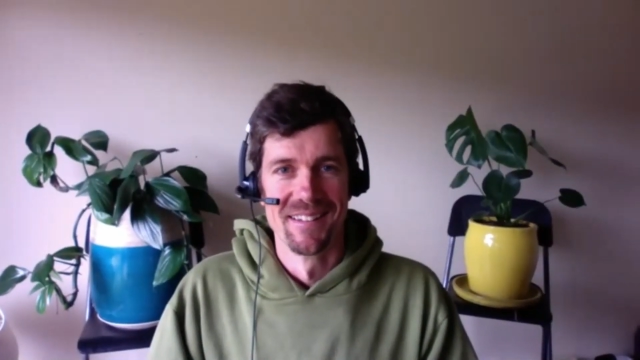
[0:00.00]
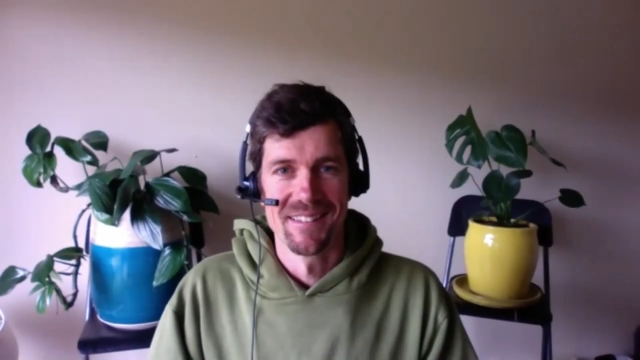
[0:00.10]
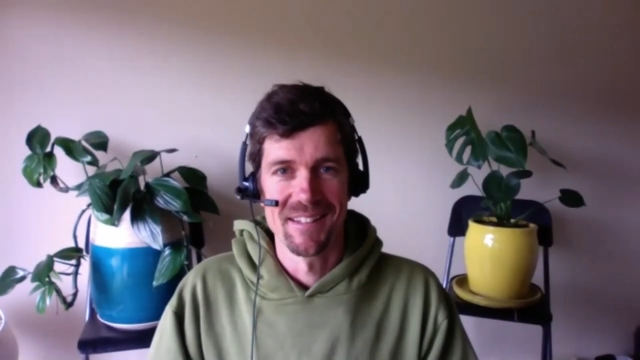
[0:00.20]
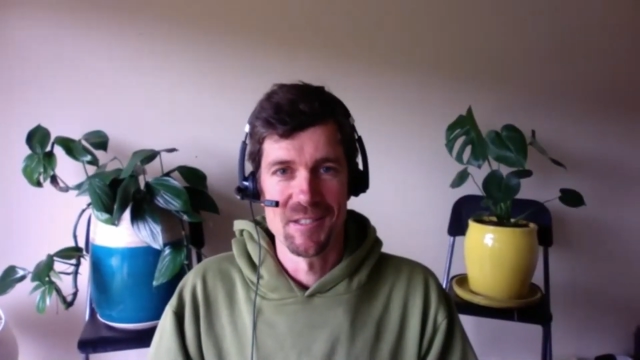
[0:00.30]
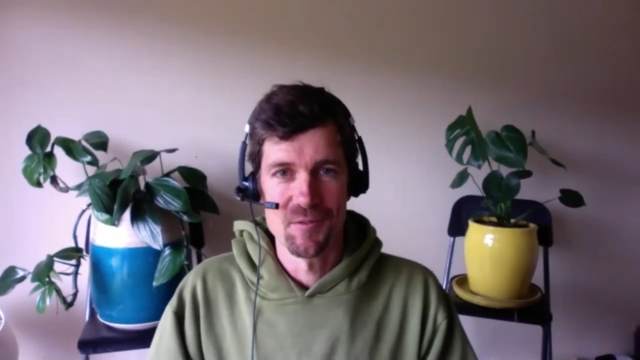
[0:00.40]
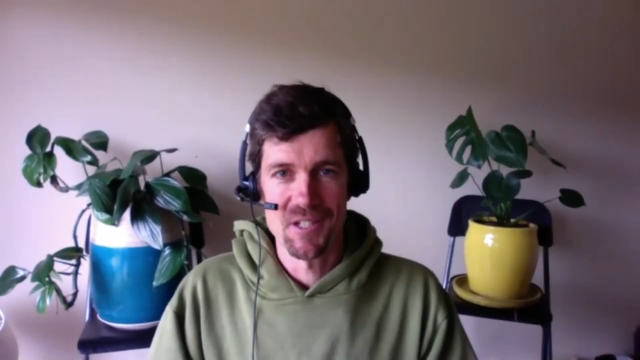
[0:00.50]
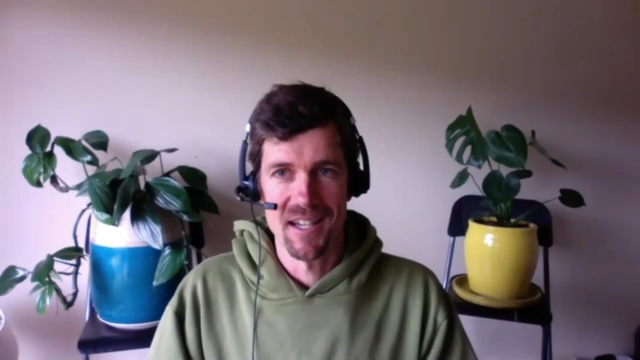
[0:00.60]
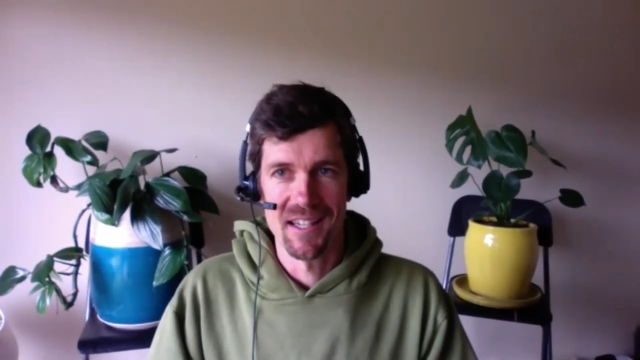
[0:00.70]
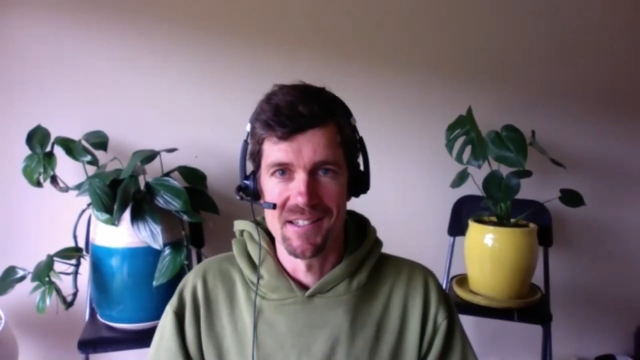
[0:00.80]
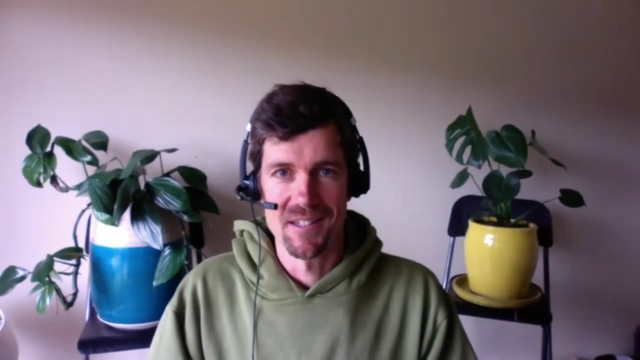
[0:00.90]
Things have
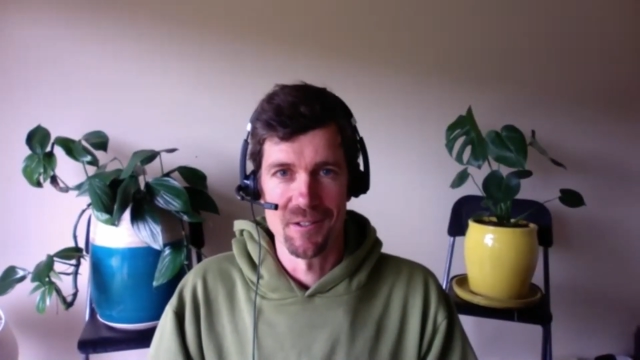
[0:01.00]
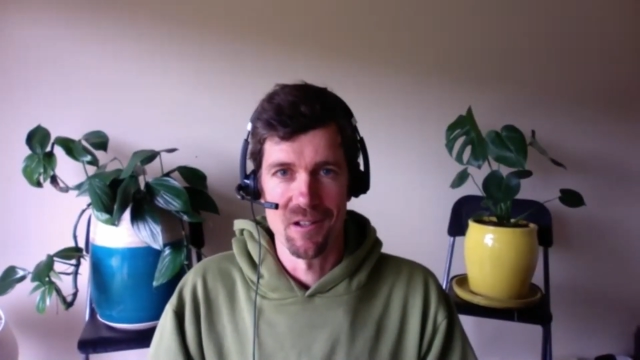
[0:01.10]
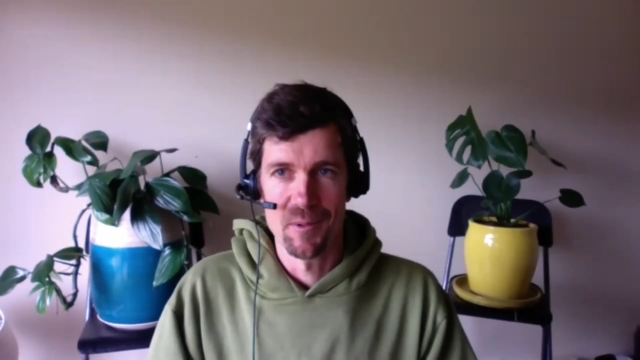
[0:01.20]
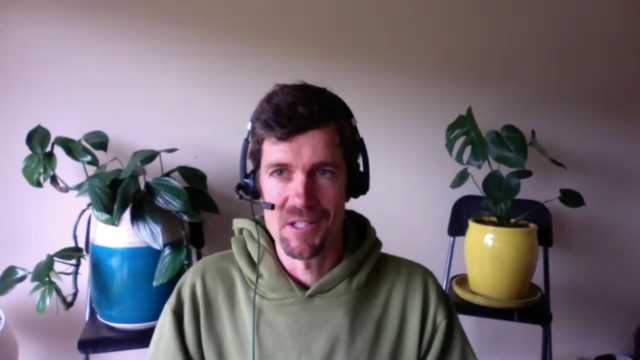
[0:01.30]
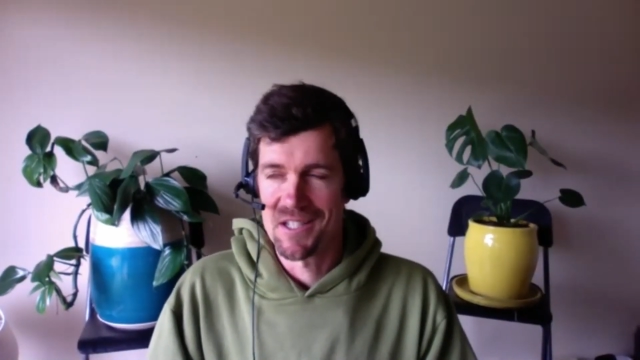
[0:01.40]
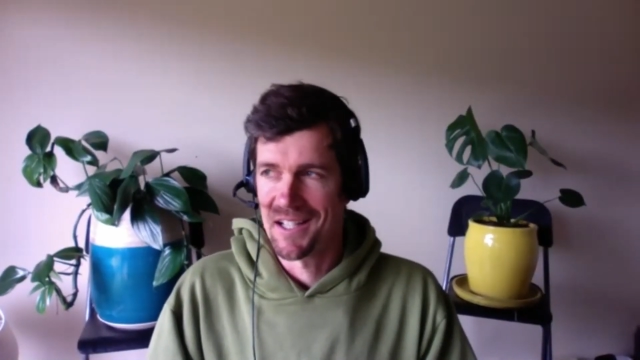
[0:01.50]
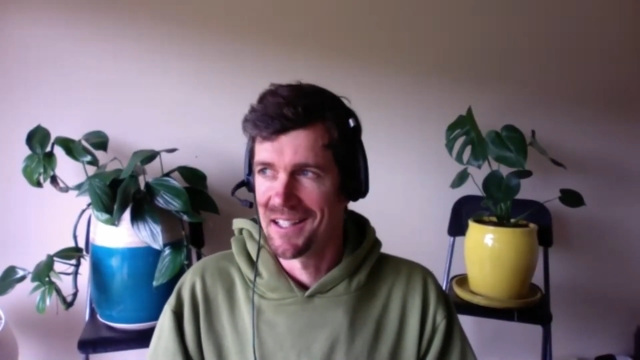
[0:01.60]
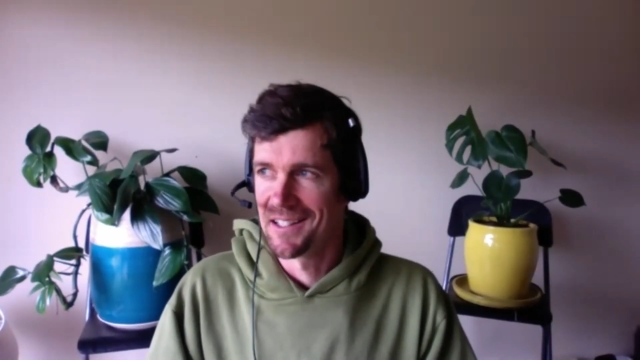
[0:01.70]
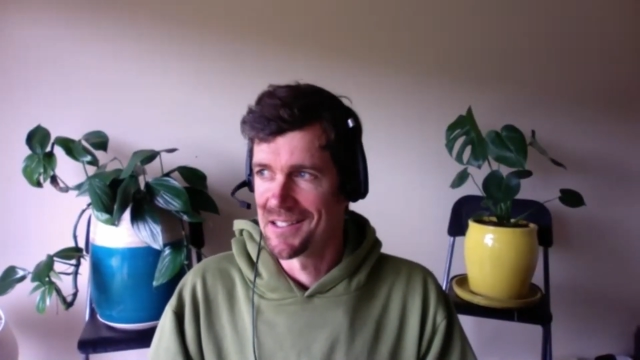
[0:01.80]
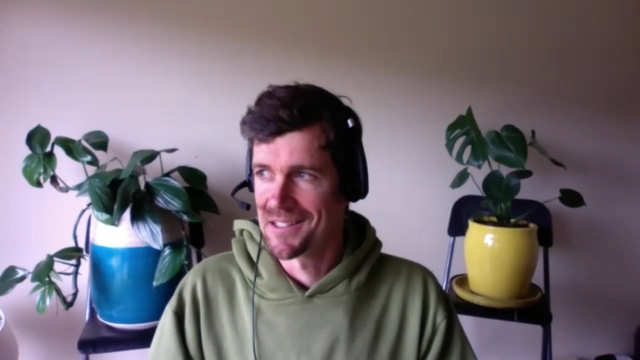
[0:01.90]
changed. The climate's
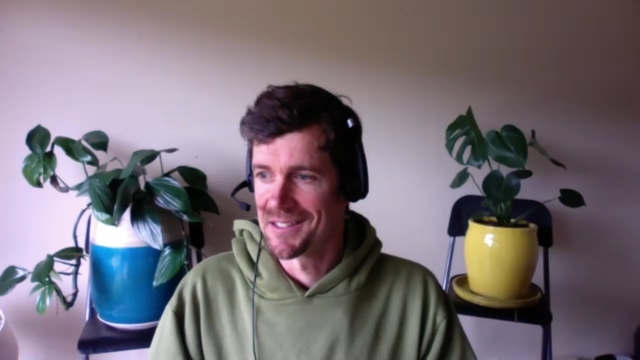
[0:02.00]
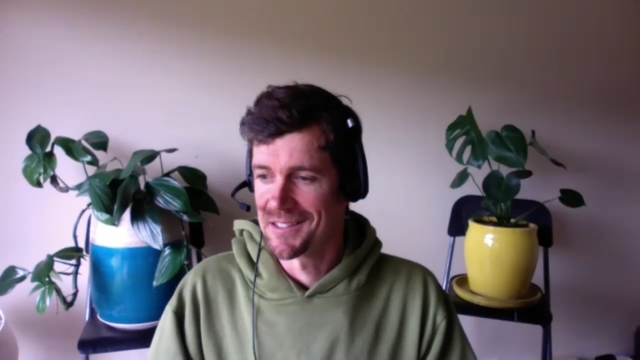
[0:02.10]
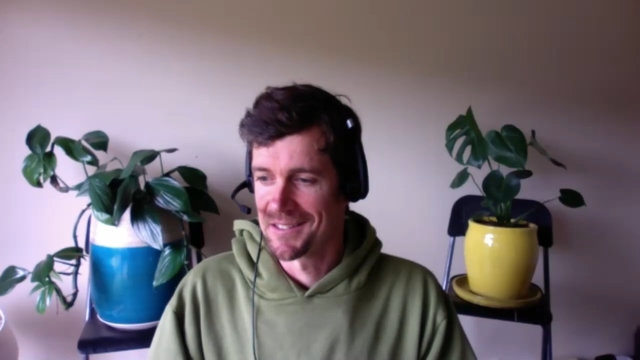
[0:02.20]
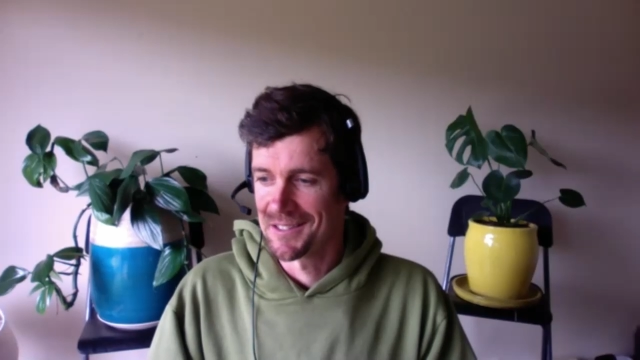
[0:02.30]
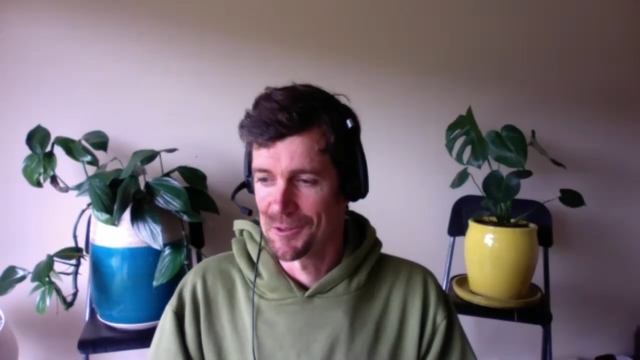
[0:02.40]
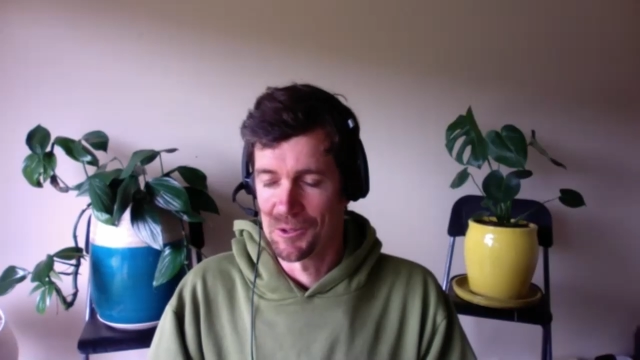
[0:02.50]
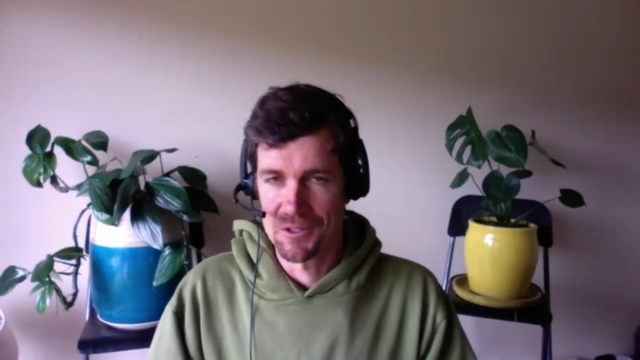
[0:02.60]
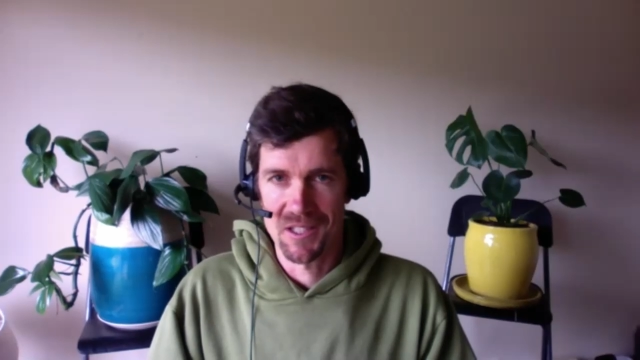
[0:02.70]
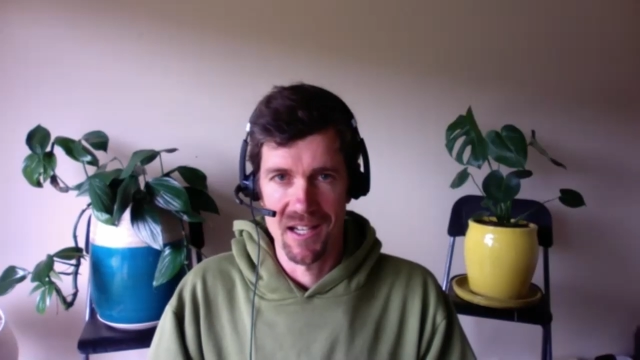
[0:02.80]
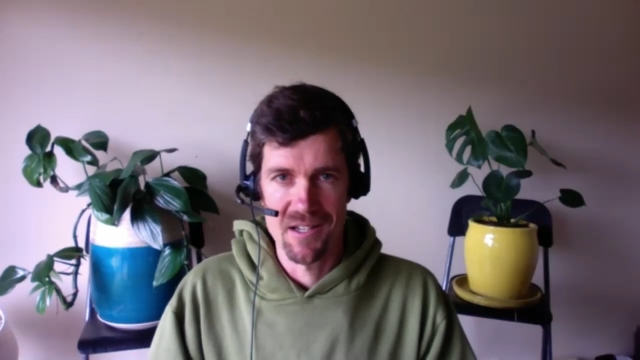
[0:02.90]
changed. The
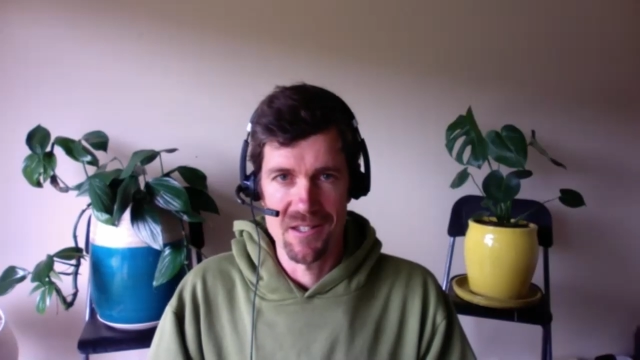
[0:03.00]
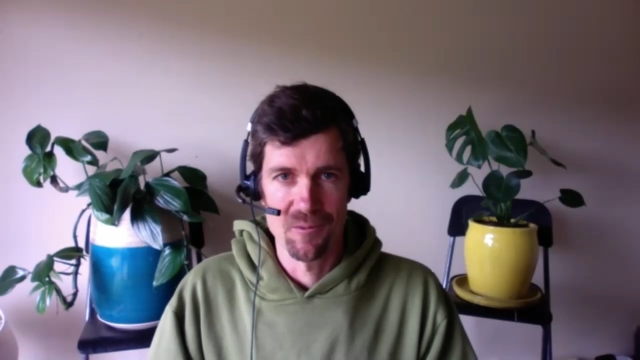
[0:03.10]
soil's changed.